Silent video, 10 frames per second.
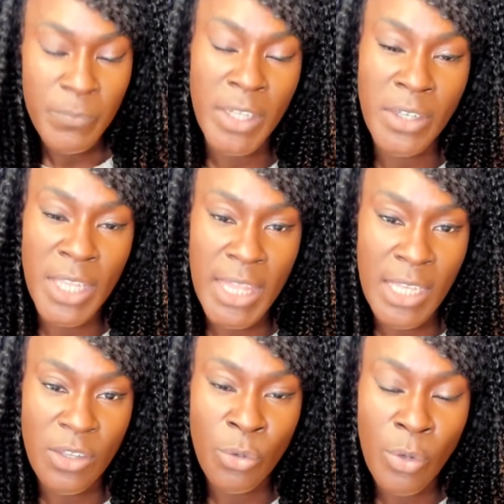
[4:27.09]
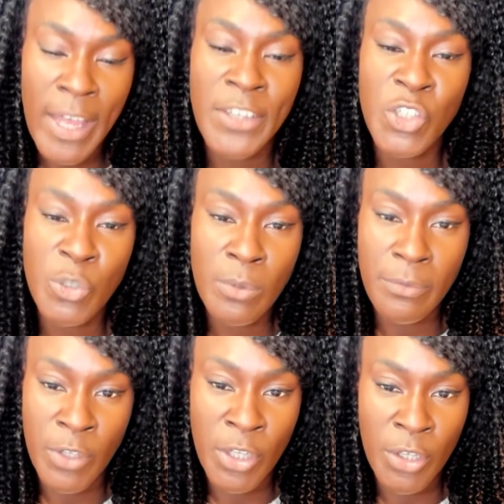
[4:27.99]
And I think your annual
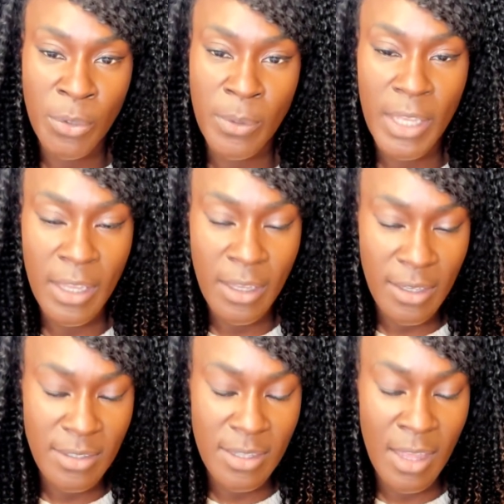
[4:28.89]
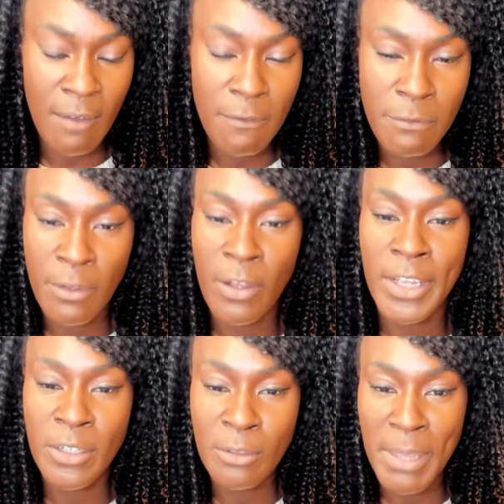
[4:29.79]
review is that
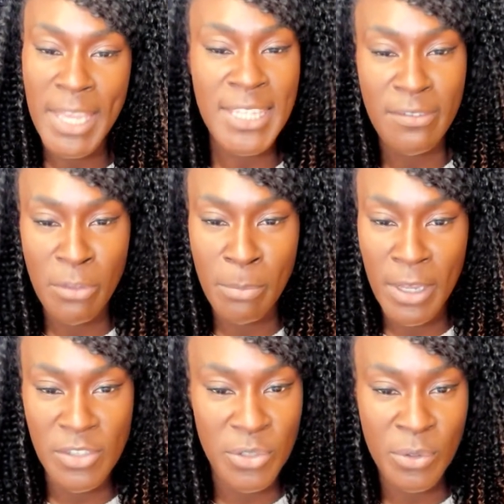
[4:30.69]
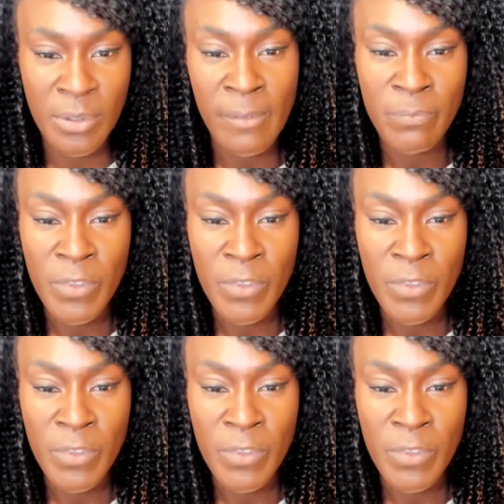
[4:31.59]
final piece of the puzzle